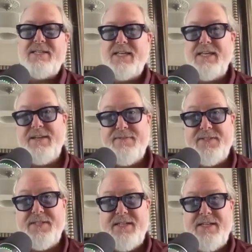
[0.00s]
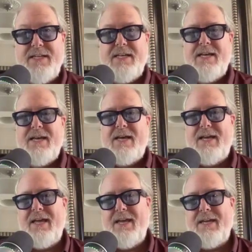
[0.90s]
a gift,
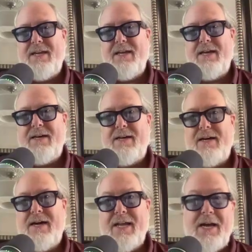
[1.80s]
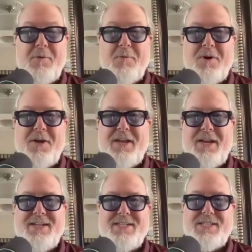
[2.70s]
and I got one, and
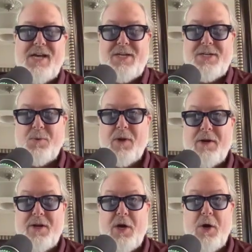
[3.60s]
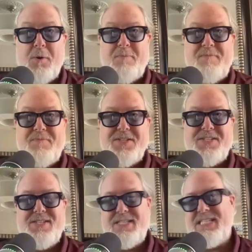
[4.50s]
I decided to wear it home just to